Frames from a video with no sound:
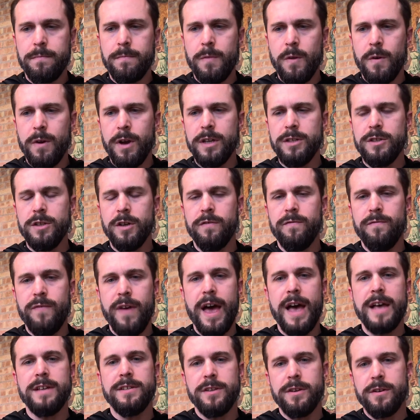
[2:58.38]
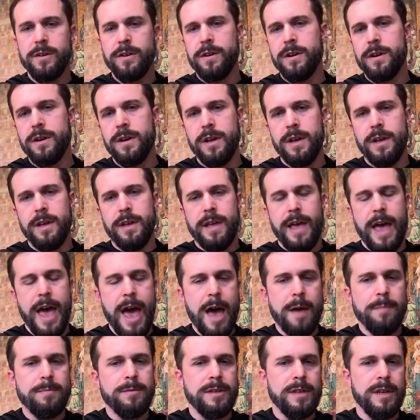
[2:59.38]
All right, so fasting or
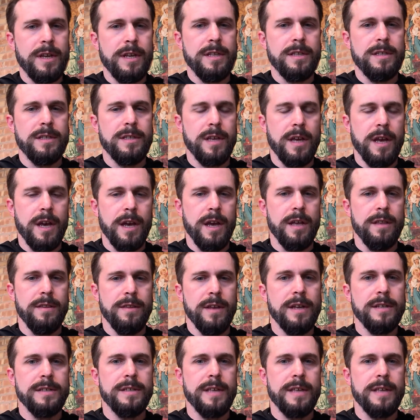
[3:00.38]
abstinence does